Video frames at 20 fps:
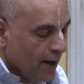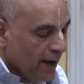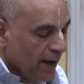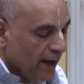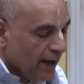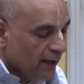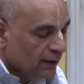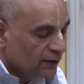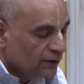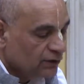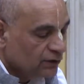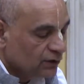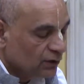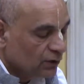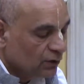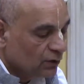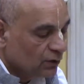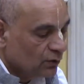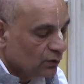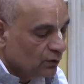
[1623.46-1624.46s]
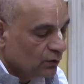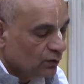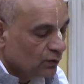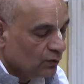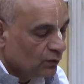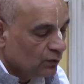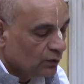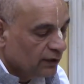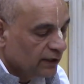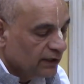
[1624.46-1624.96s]
And so
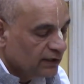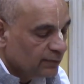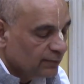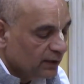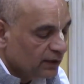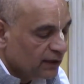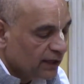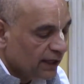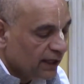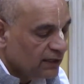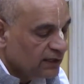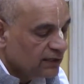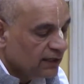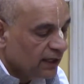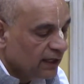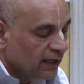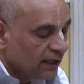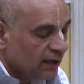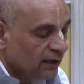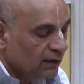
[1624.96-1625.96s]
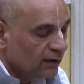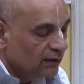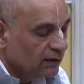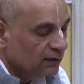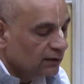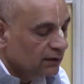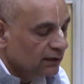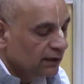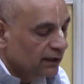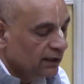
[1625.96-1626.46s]
this mantra is telling
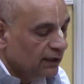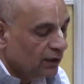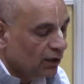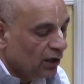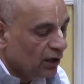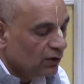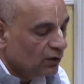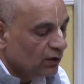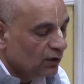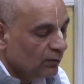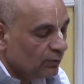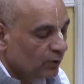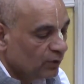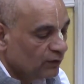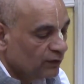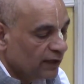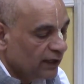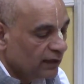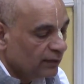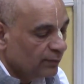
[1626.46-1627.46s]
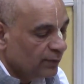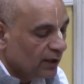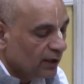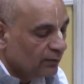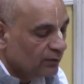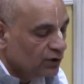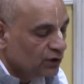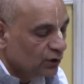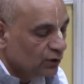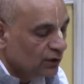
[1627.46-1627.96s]
the Lord to remove that
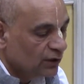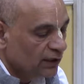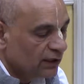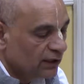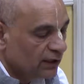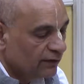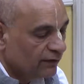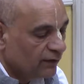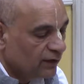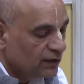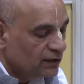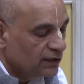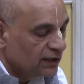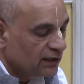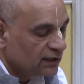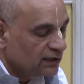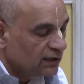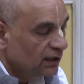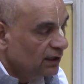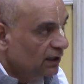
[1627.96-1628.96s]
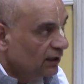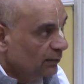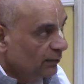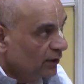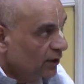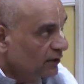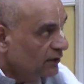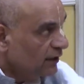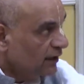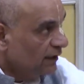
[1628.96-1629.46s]
Brahma Jyoti effulgence,
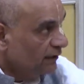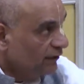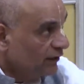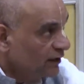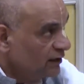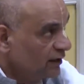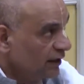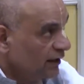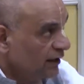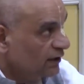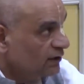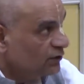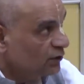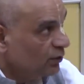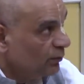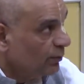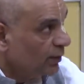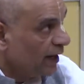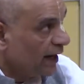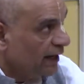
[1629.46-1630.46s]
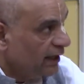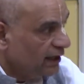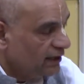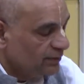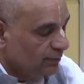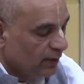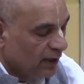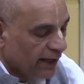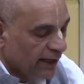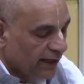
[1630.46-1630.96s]
because that effulgence is so bright, it's
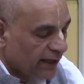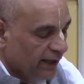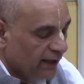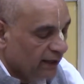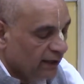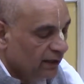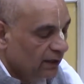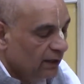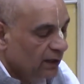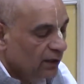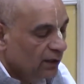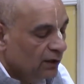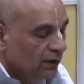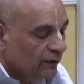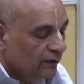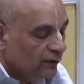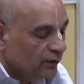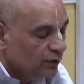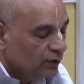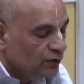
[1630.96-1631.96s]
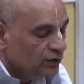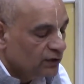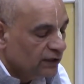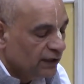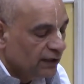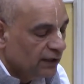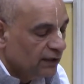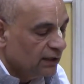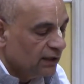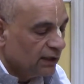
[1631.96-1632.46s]
blinding to
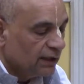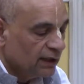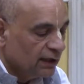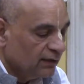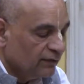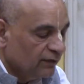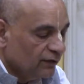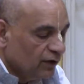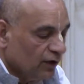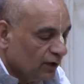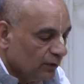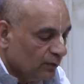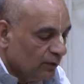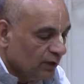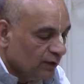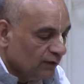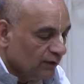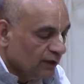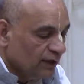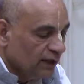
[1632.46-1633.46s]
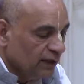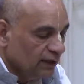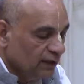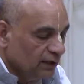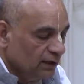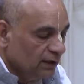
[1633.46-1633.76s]
see the real form of the